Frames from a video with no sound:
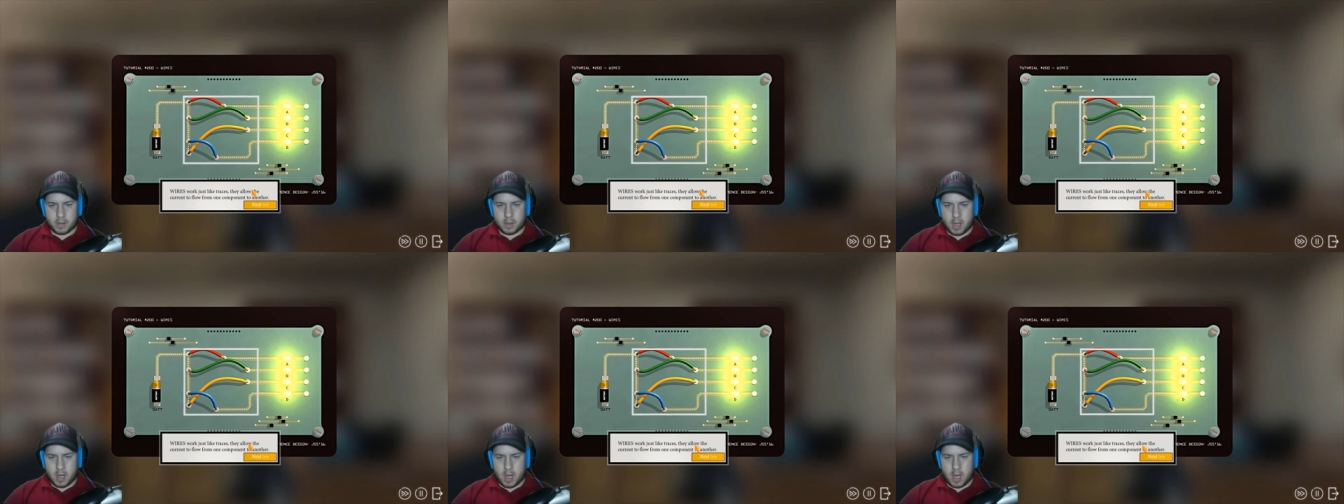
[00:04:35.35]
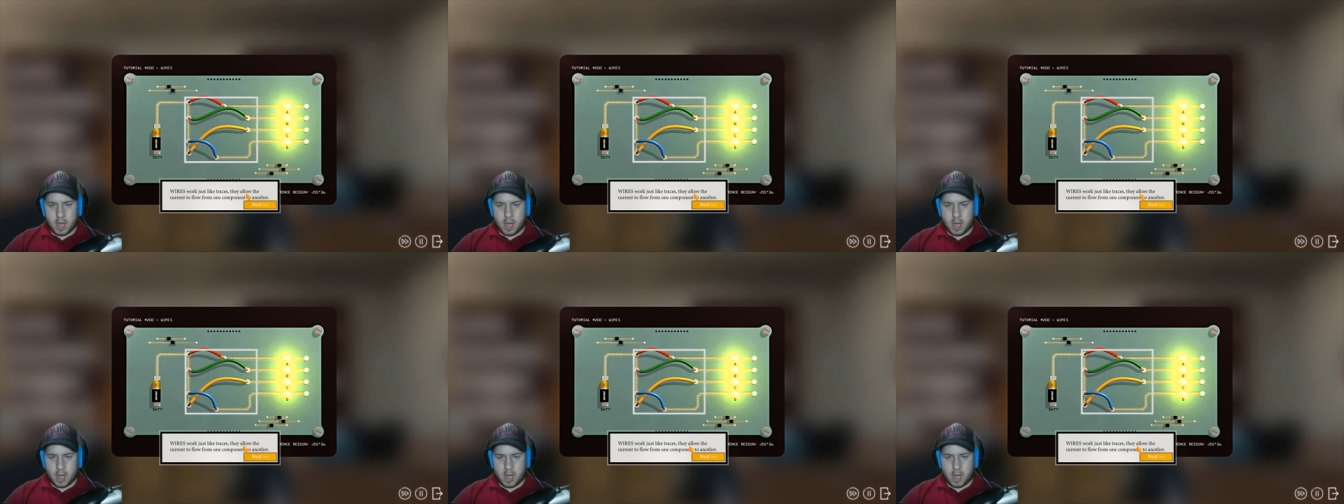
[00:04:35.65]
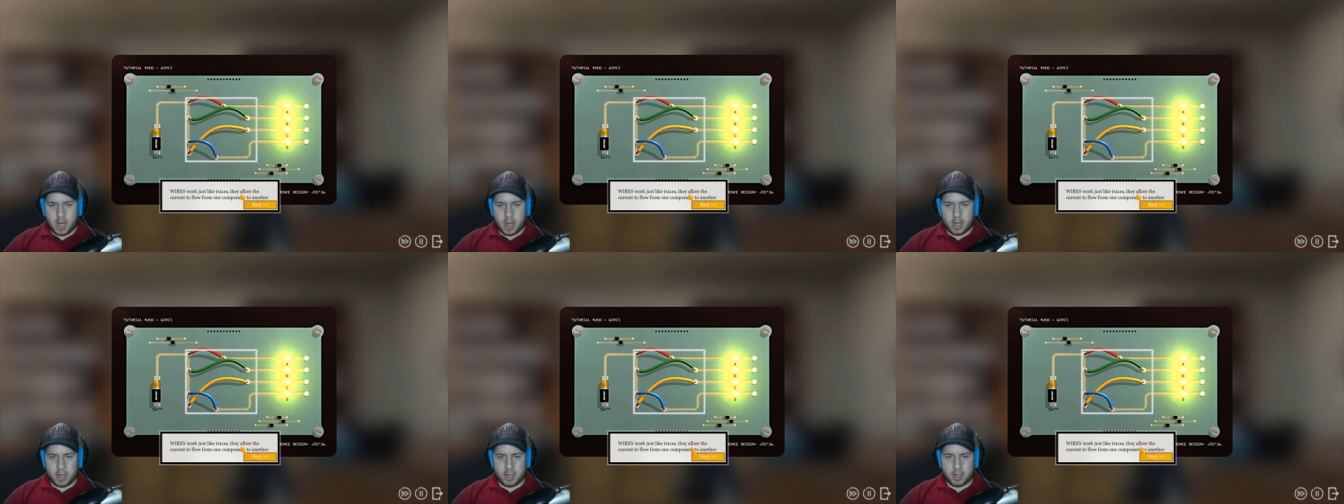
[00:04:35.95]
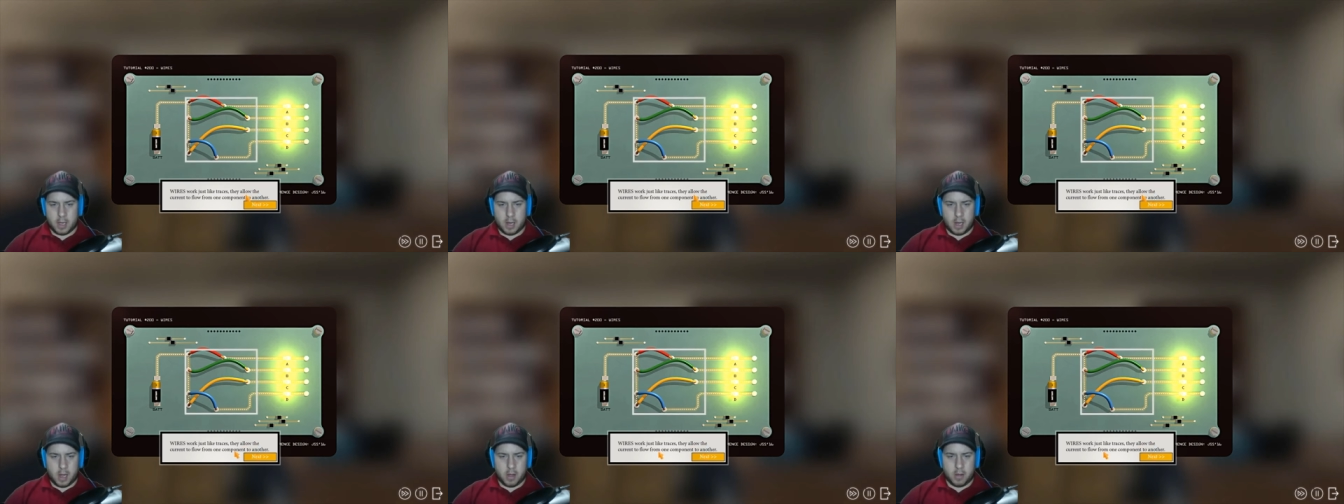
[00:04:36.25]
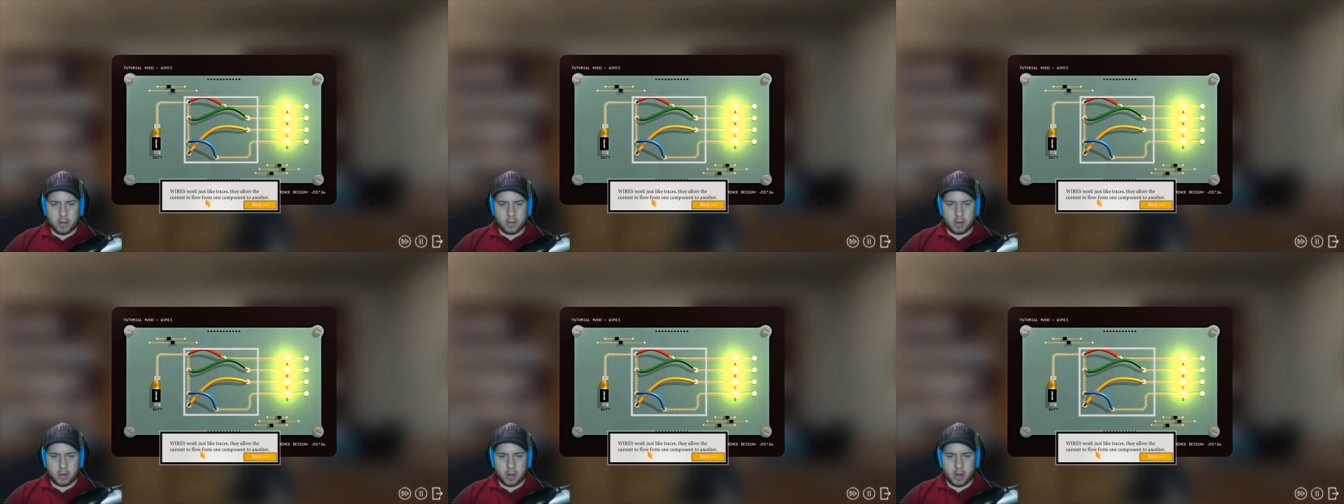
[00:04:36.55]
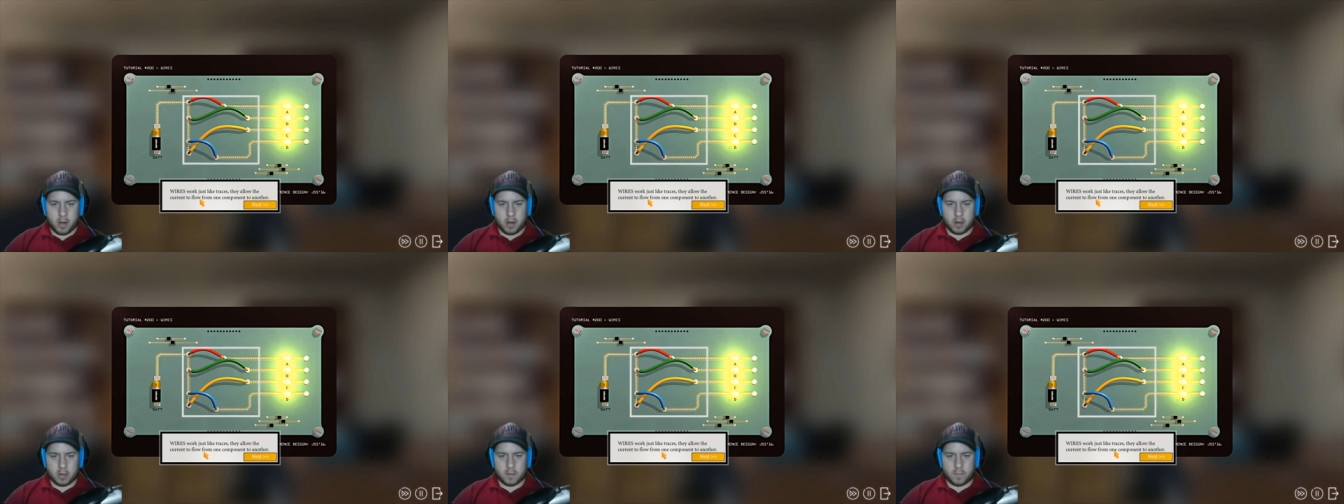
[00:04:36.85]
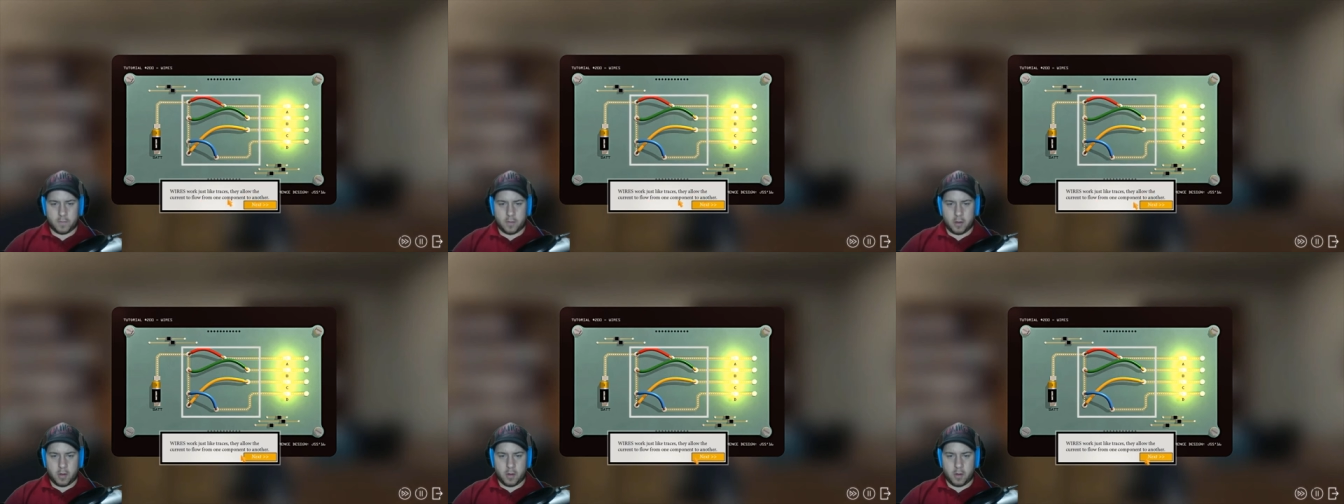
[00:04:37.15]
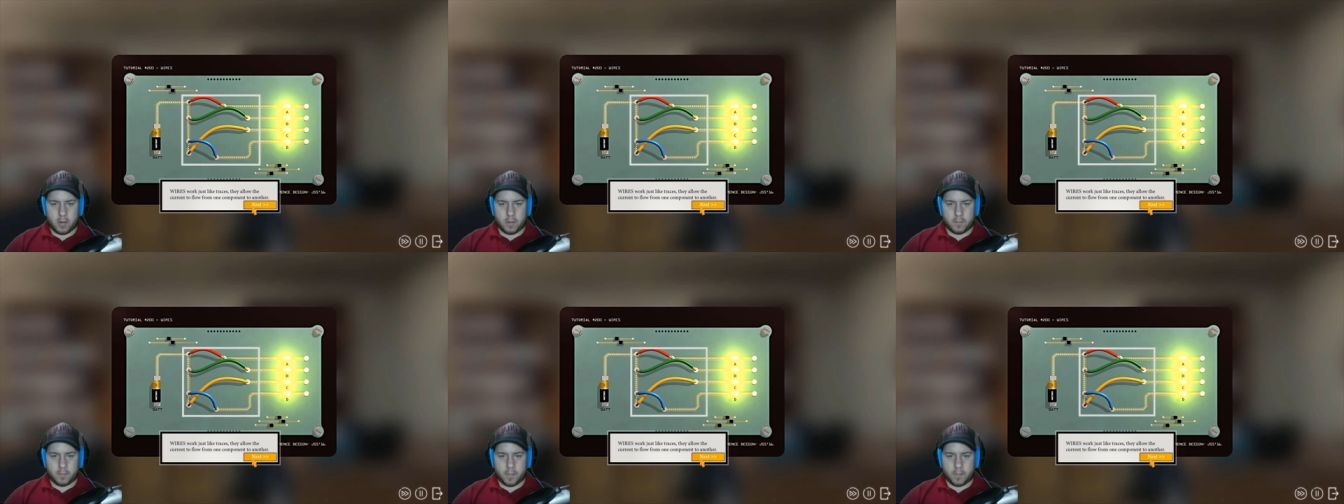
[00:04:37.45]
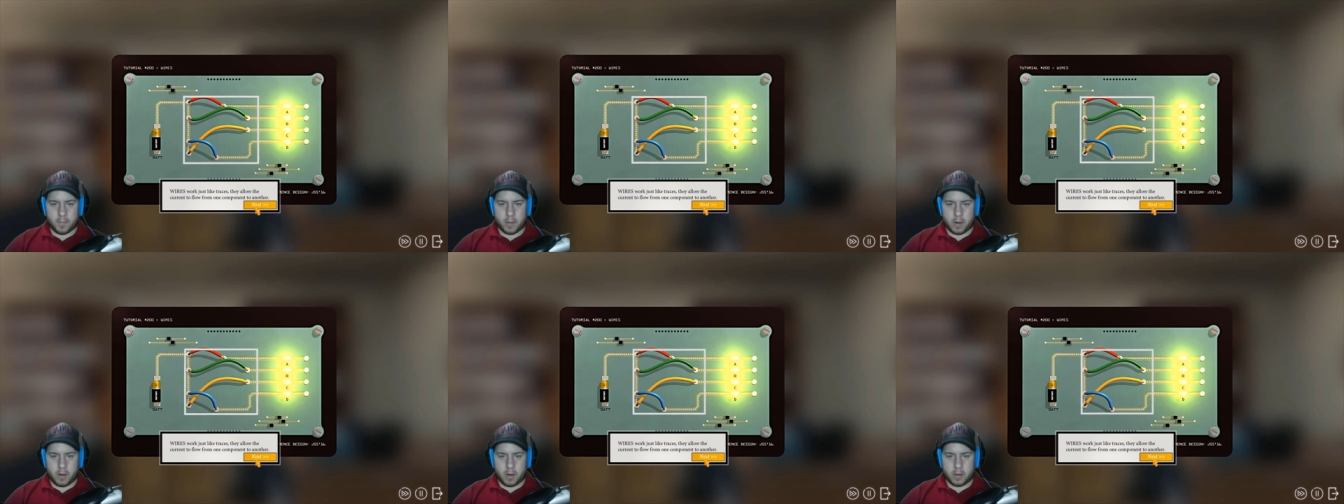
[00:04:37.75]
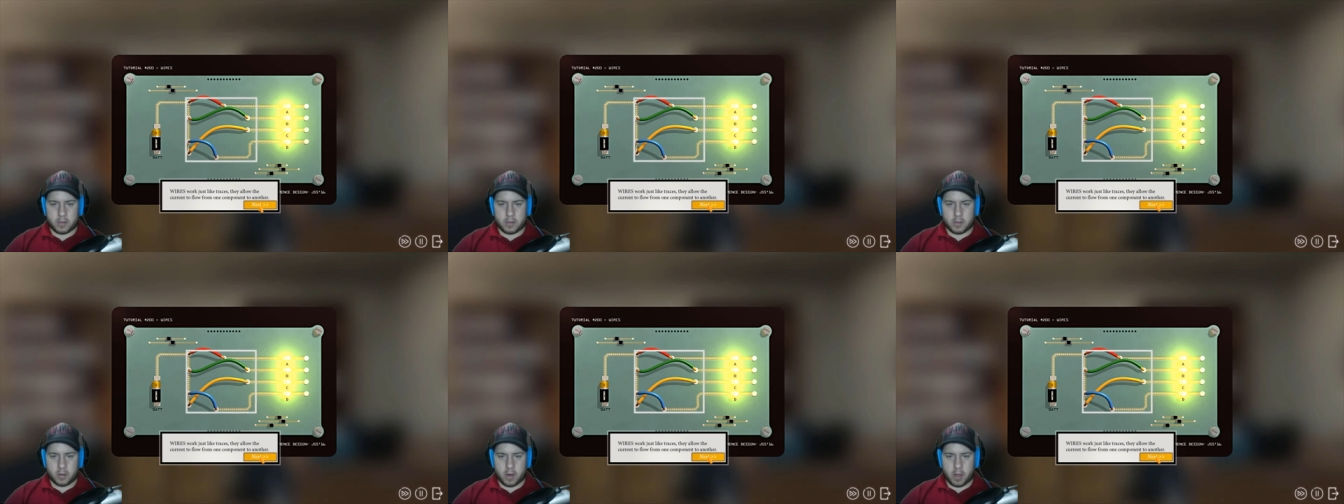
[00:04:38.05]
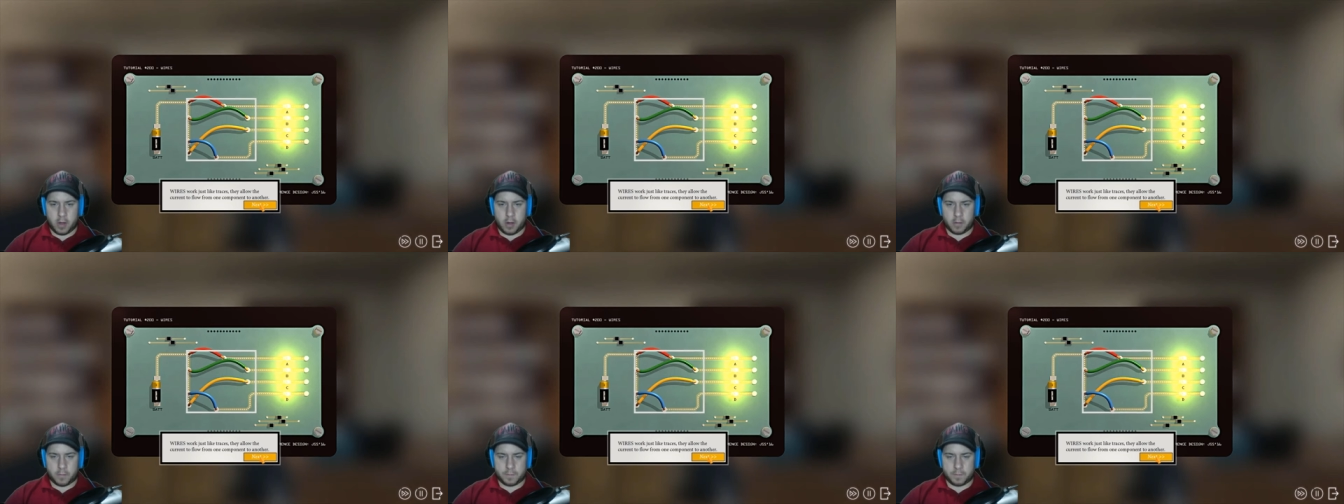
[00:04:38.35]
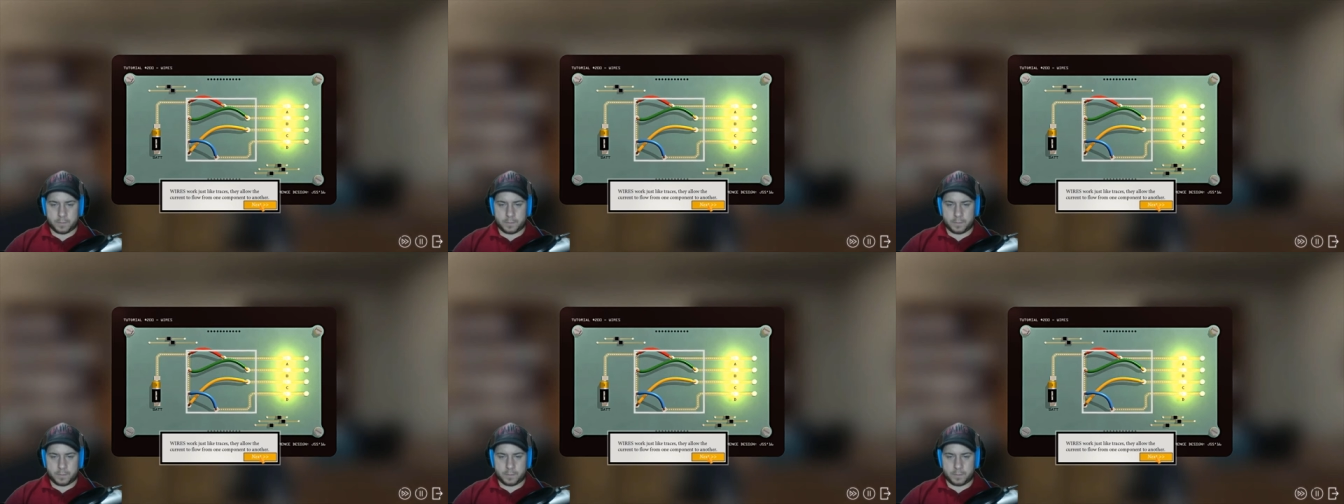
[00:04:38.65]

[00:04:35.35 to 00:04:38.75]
Uh, they allow the current to flow from the current to another.